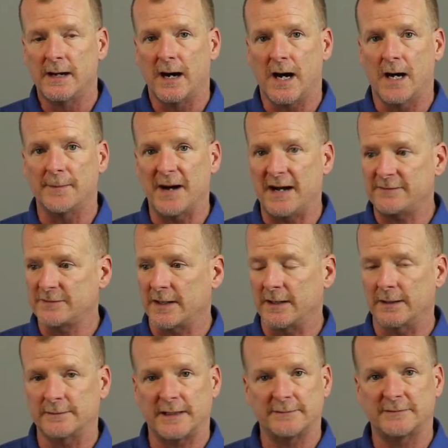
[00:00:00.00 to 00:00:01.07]
I've
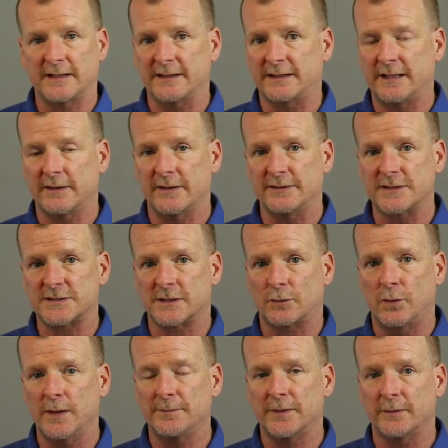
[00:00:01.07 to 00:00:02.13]
got to carry this
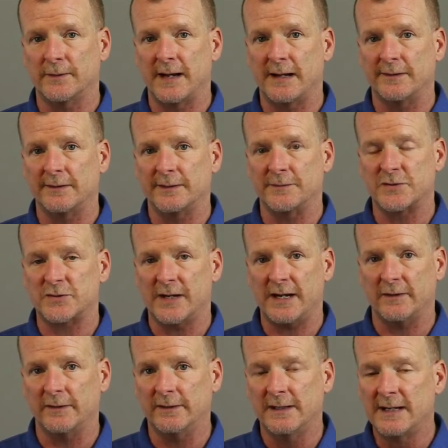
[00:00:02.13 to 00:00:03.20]
equipment around in a
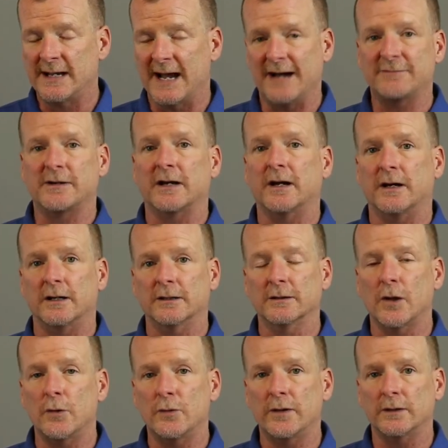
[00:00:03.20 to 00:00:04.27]
trailer. I've got to
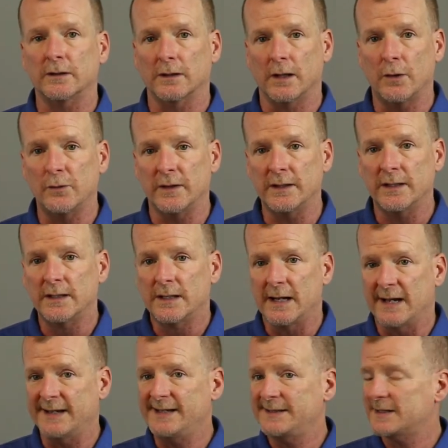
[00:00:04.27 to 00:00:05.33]
unload it and load it.
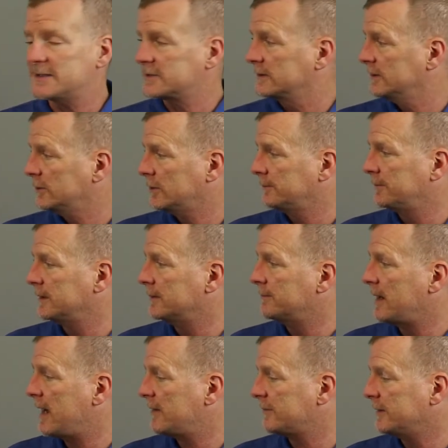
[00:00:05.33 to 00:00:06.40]
And he does a little bit of
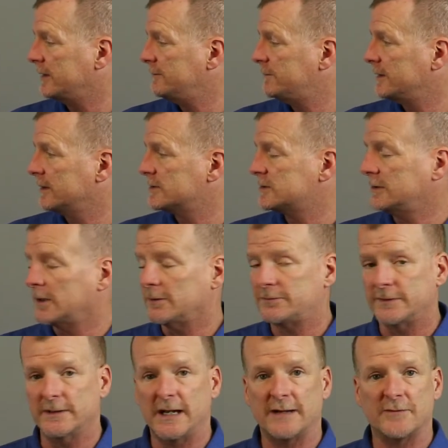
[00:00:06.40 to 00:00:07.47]
math, and he figures, you know, if
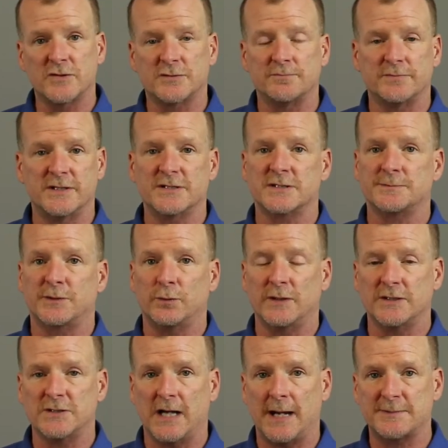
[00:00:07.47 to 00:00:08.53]
the average distance between
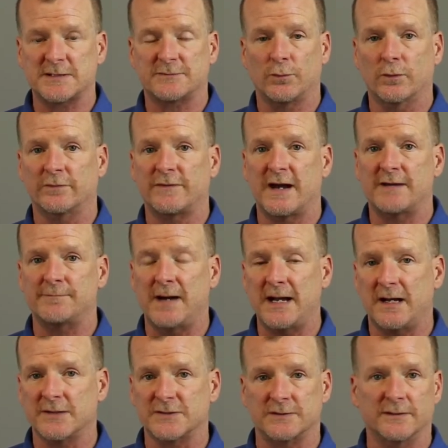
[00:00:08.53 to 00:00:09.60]
jobs is 4 or 5
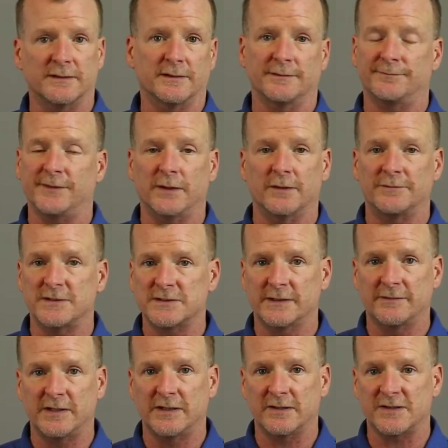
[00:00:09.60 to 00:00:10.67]
miles, and you know, if he's
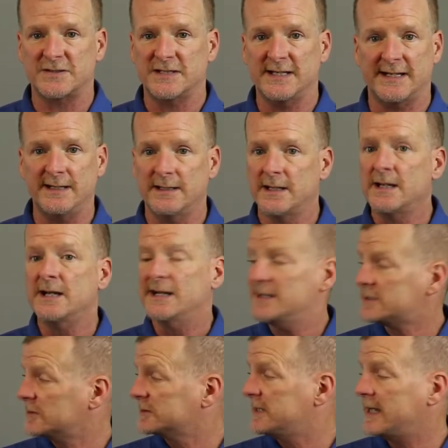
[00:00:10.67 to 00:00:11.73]
living near the city, it's
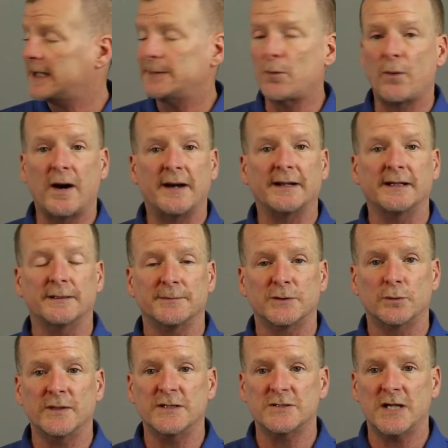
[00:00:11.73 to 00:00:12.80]
going to take him a while to get
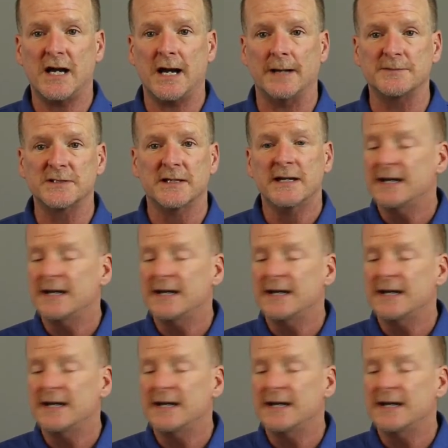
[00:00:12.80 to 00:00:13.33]
between jobs.